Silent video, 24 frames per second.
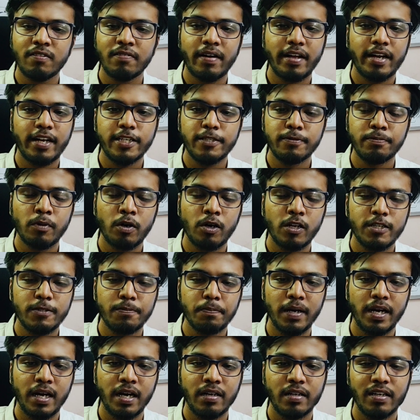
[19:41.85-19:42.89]
in a very
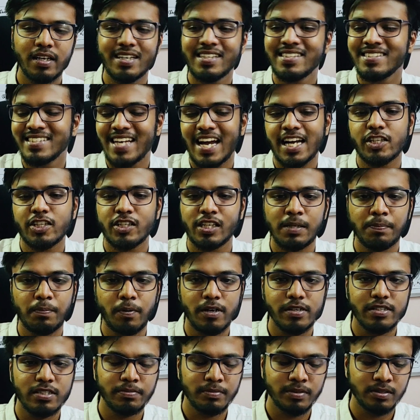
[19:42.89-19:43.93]
small span is
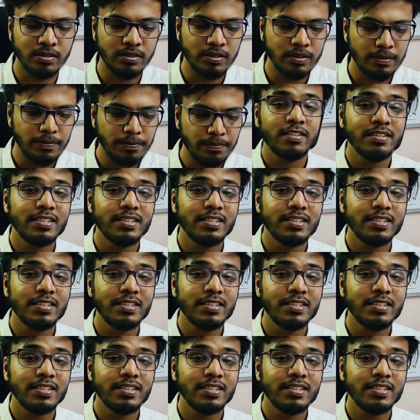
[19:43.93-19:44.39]
actually possible.